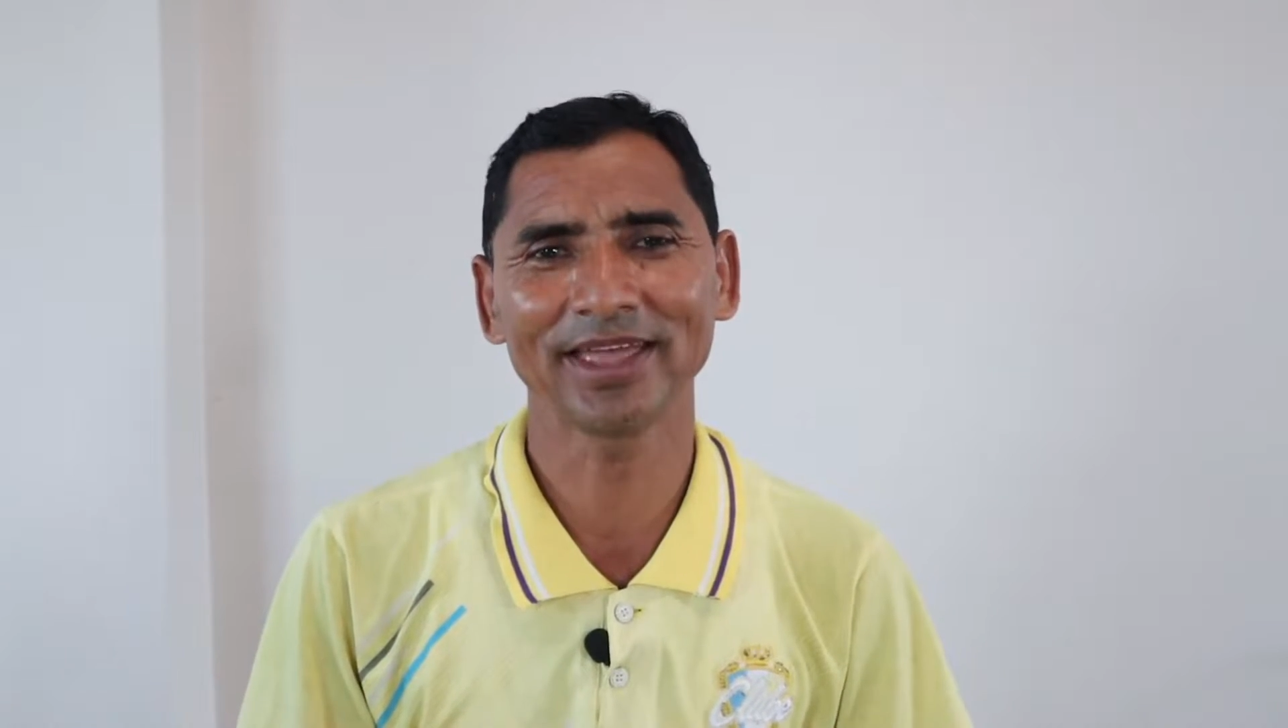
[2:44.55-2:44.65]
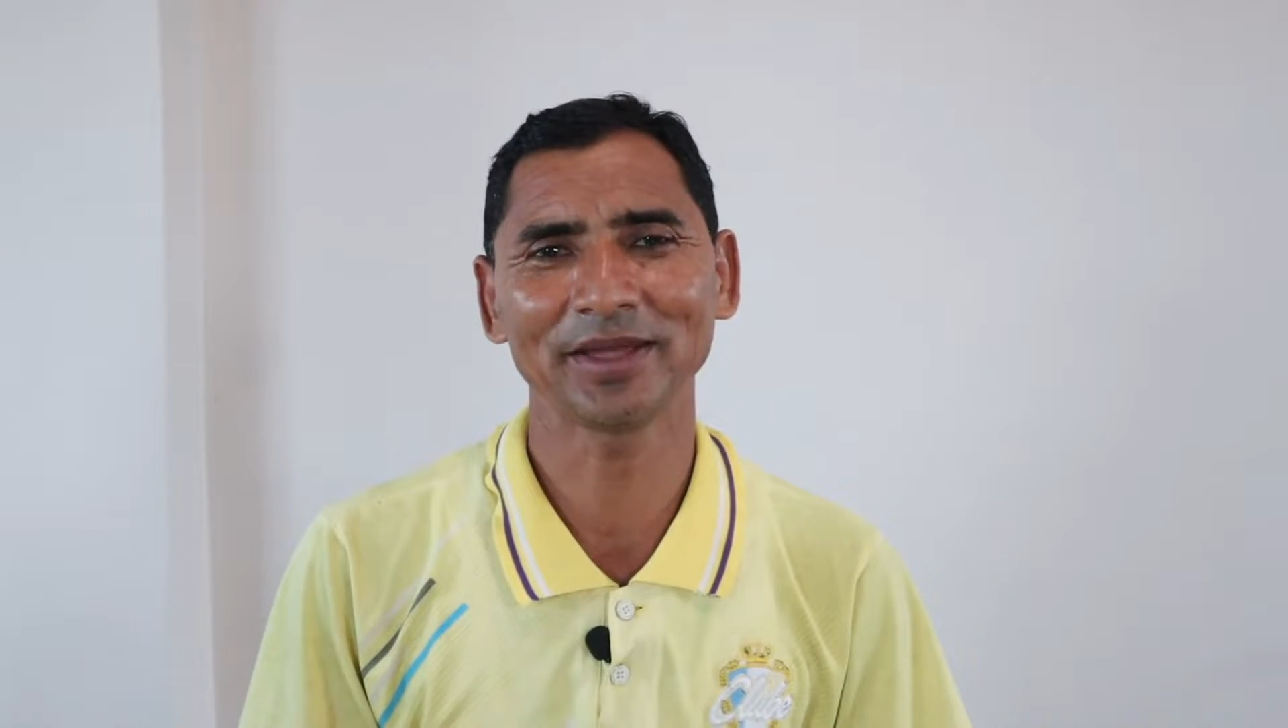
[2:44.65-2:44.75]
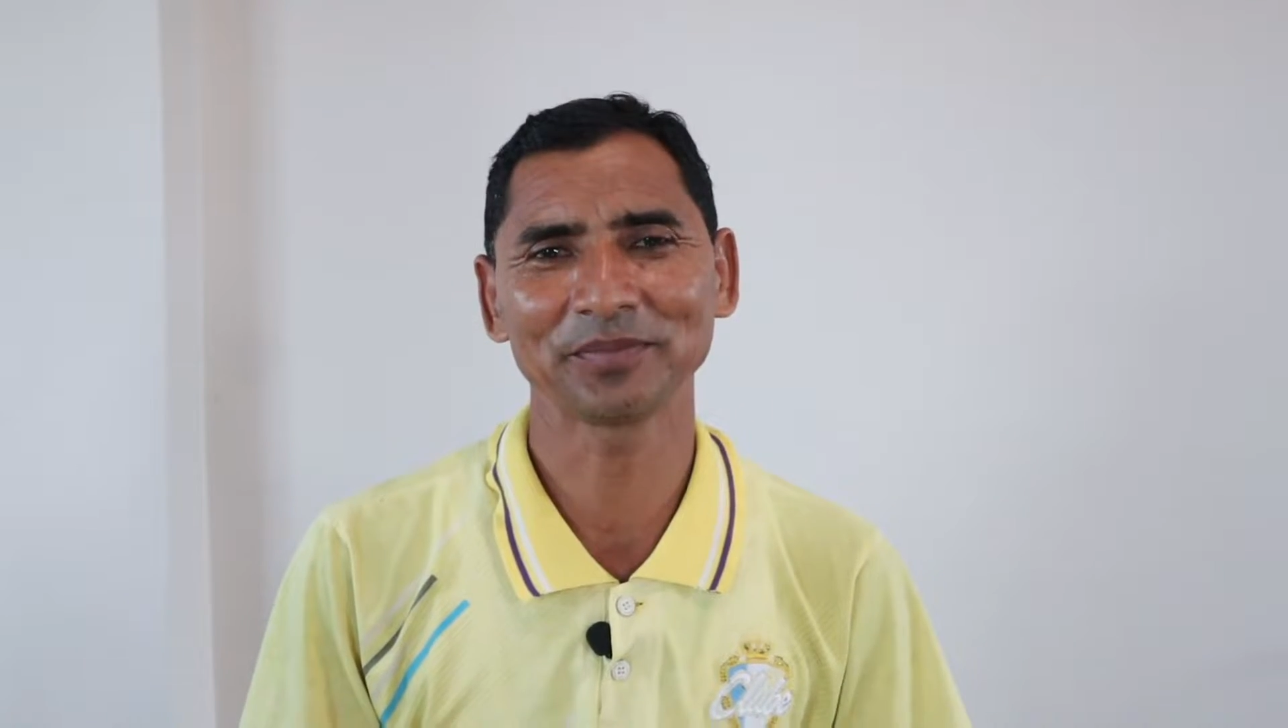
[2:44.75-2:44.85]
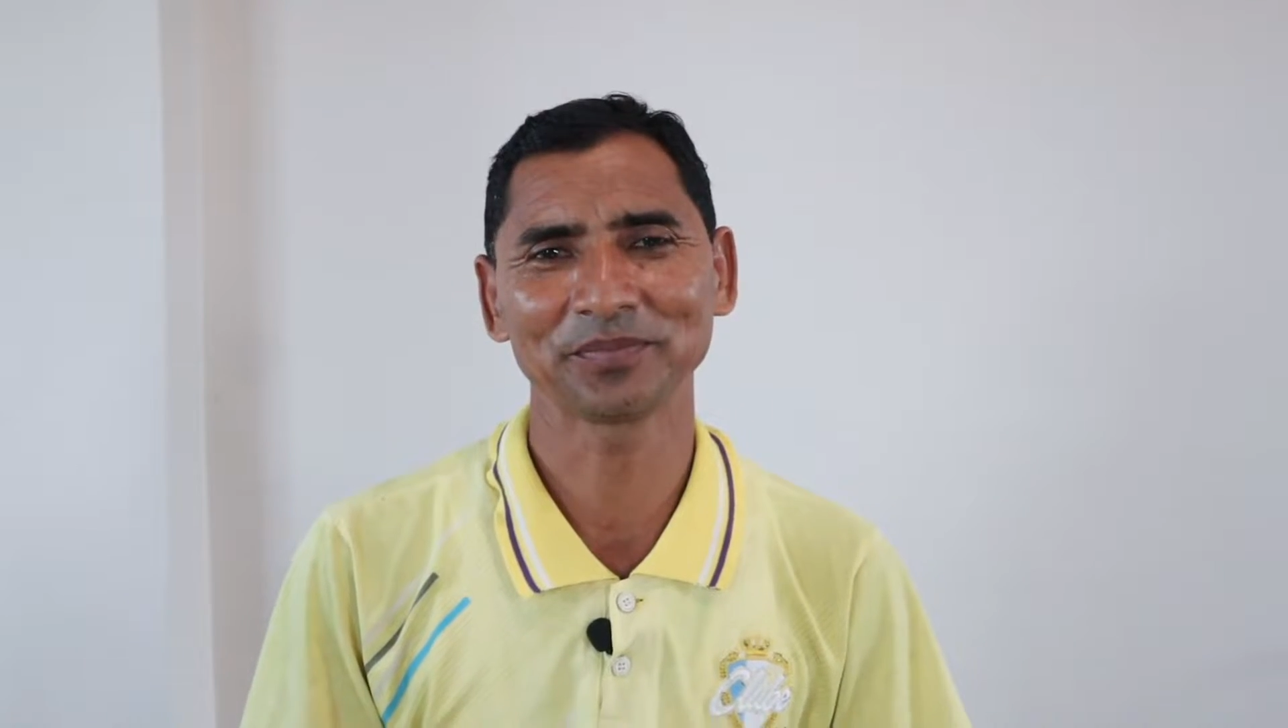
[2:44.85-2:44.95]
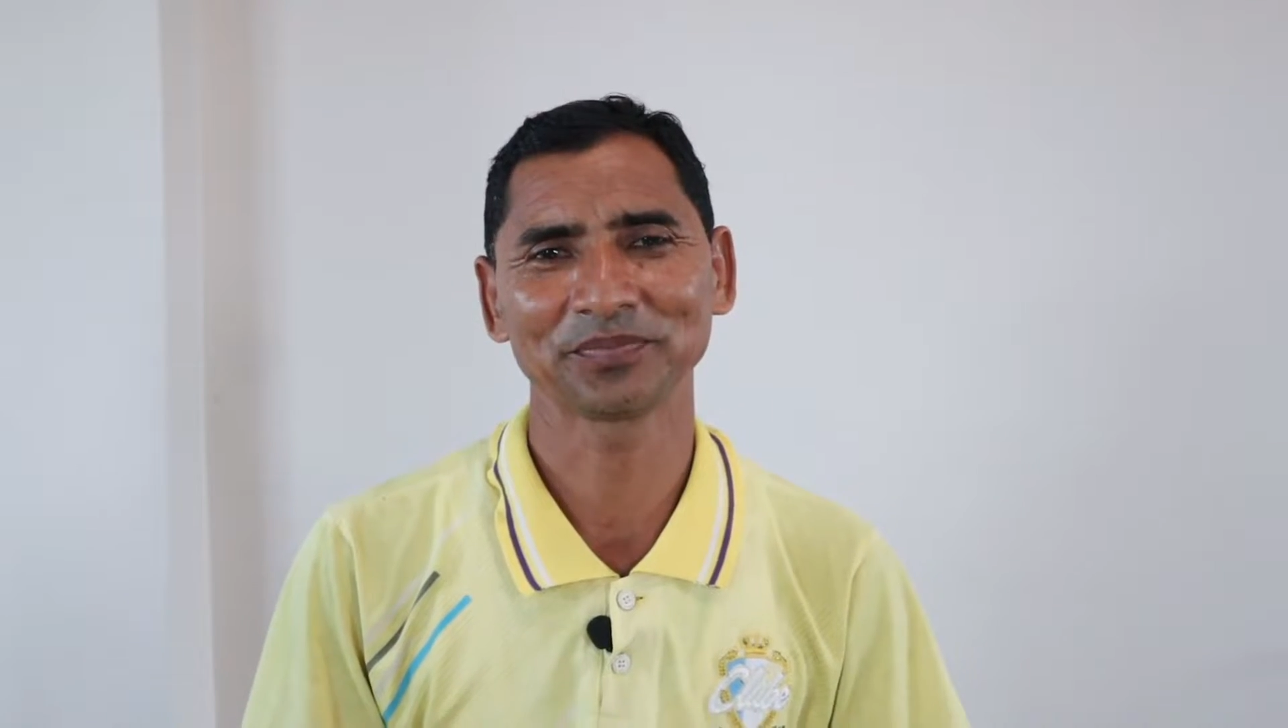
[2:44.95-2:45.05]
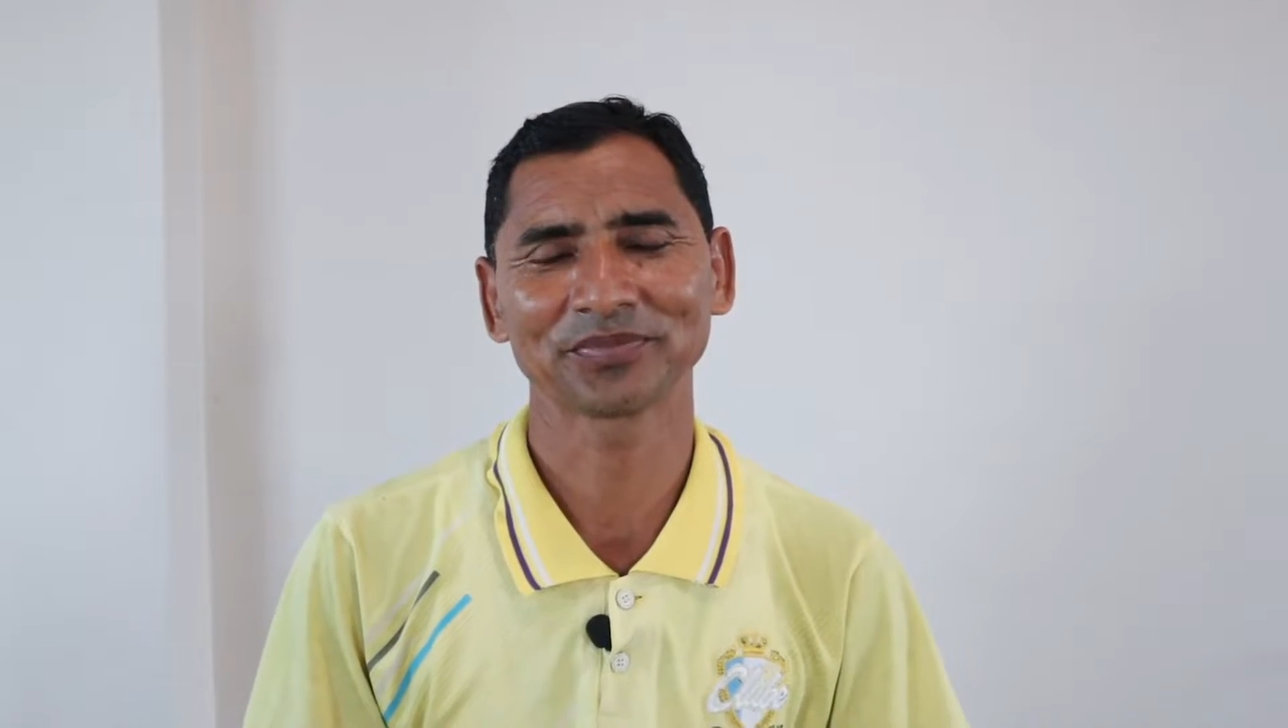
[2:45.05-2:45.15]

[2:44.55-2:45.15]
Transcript: them